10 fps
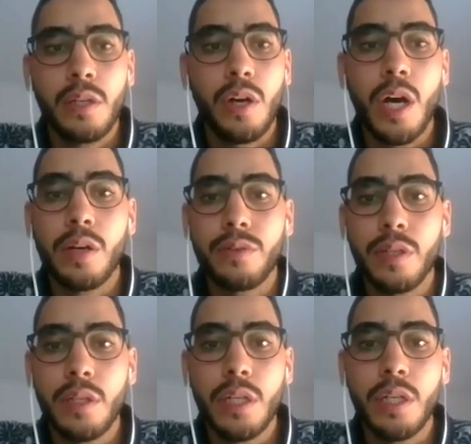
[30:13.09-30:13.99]
are
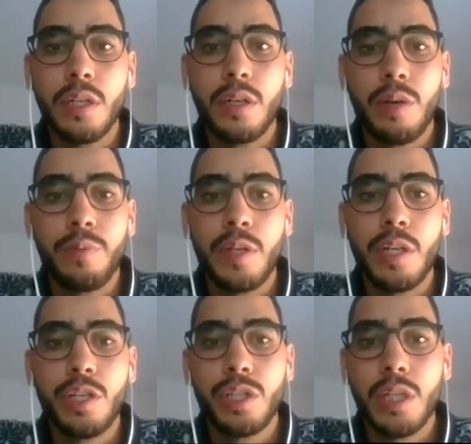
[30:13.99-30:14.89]

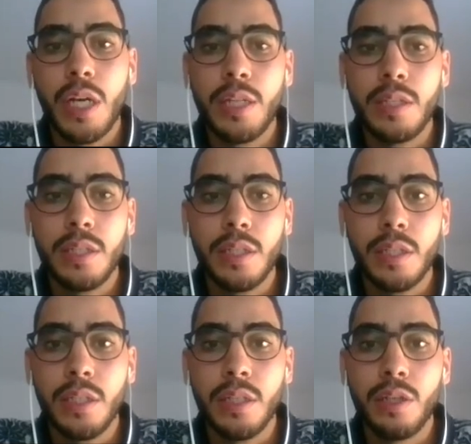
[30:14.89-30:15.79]
carbonation and
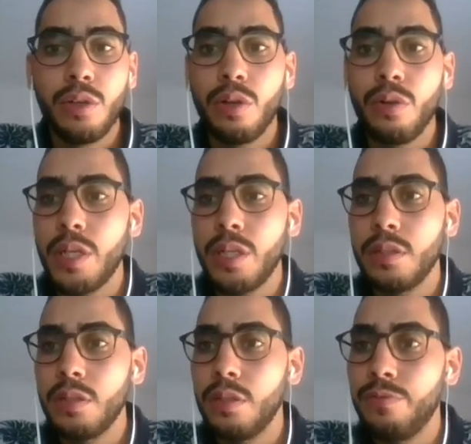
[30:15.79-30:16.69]

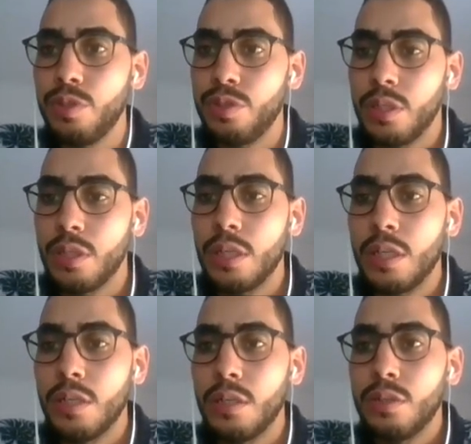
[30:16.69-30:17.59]
chloride diffusion.
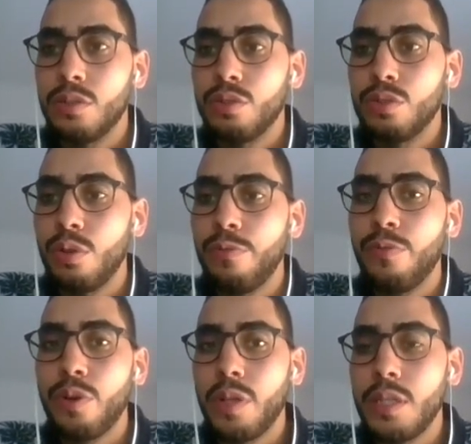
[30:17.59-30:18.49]
So
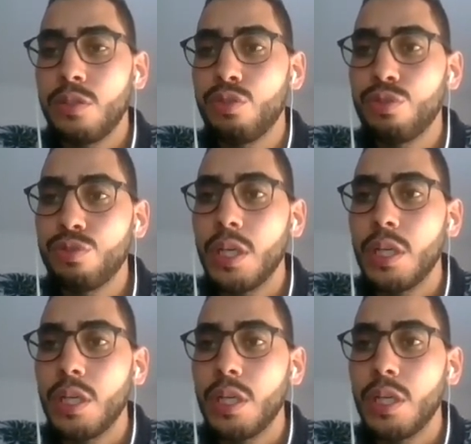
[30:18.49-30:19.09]
for these two